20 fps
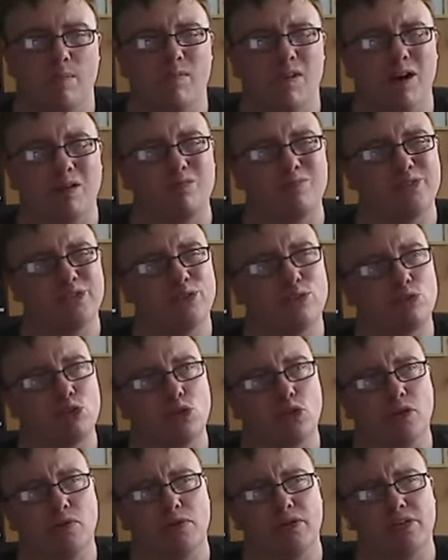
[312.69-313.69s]
I'm still
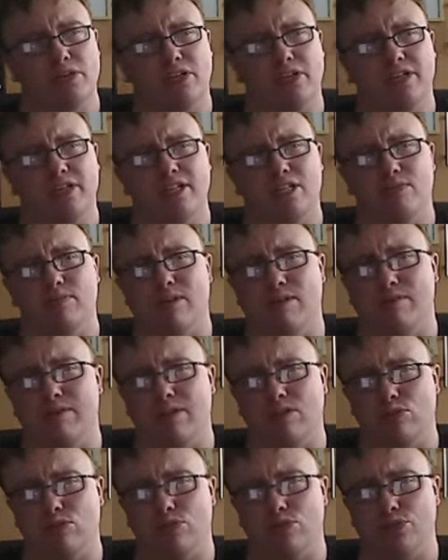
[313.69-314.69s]
toying with this idea to maybe
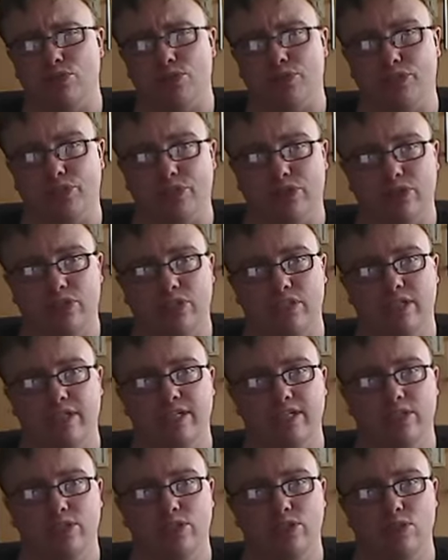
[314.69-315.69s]
introduce the Doctor
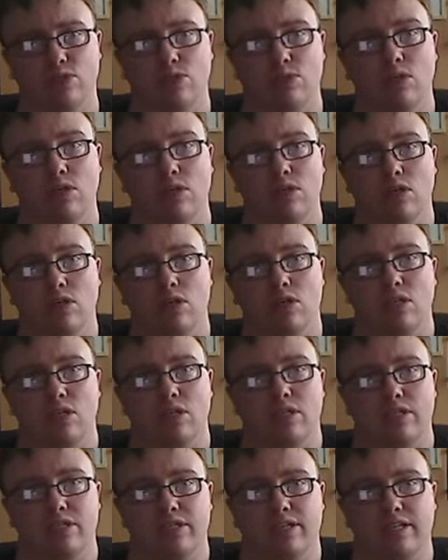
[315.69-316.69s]
into
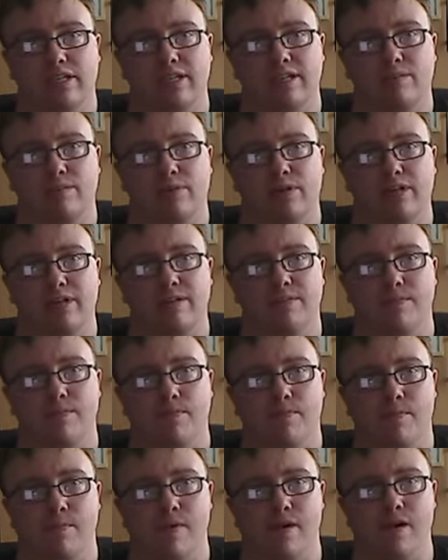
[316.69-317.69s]
Second Empire.
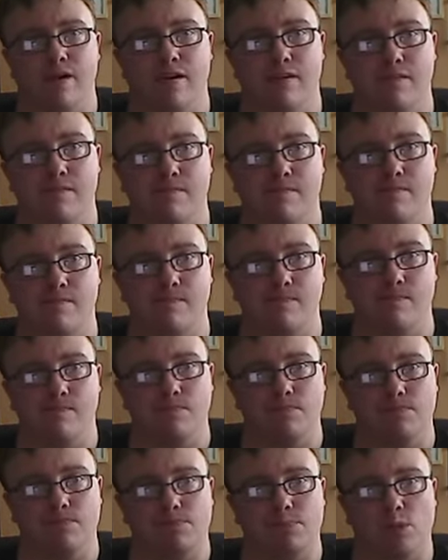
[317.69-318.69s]
I'm
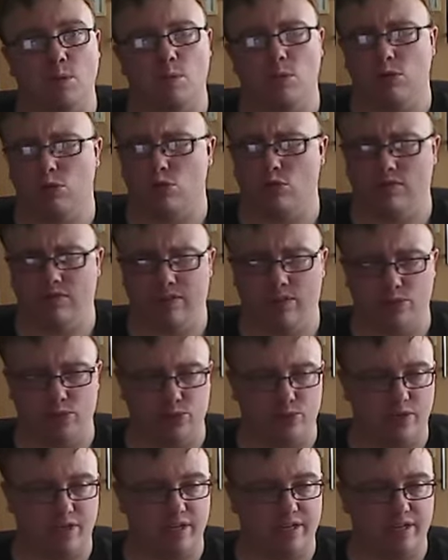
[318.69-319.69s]
not sure if I'll
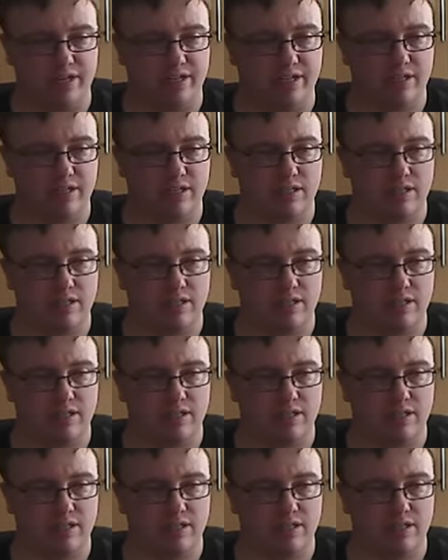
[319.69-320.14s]
do that yet.